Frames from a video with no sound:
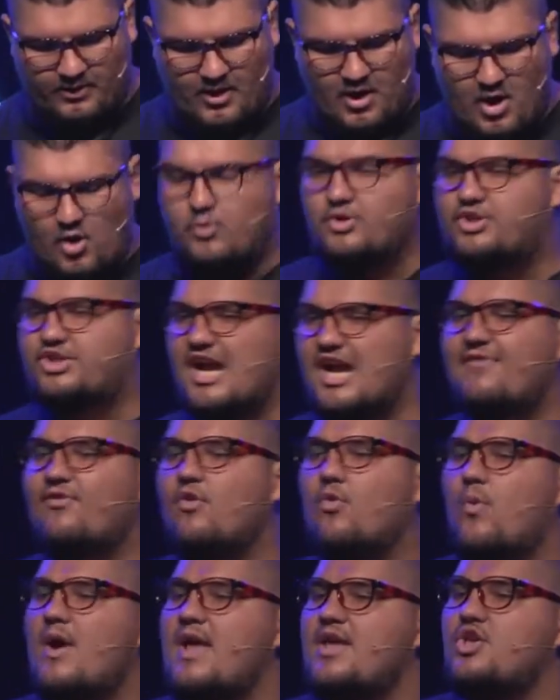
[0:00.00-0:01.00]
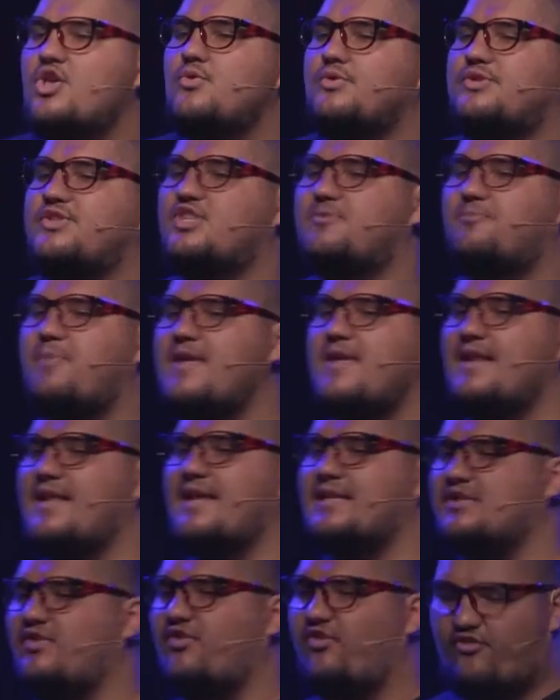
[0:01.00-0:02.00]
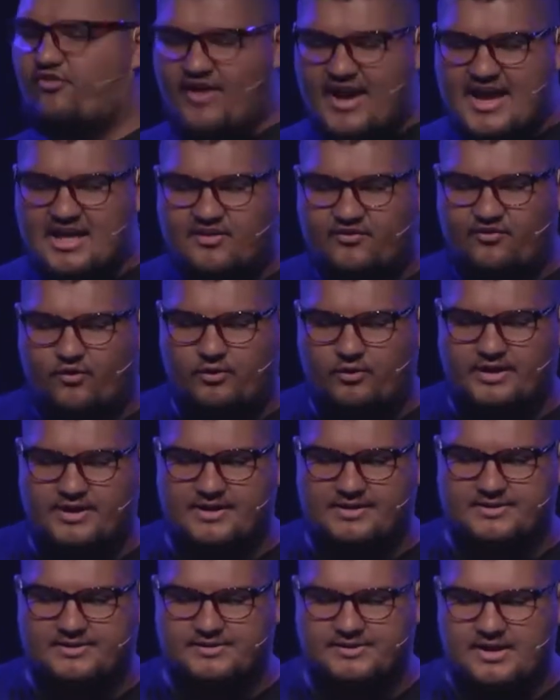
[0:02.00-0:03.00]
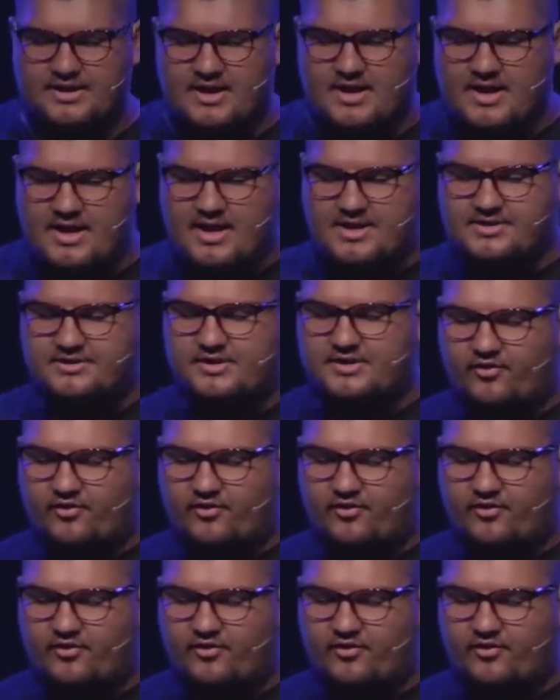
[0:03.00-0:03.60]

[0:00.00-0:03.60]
Whichever way you spin it, faithfulness is the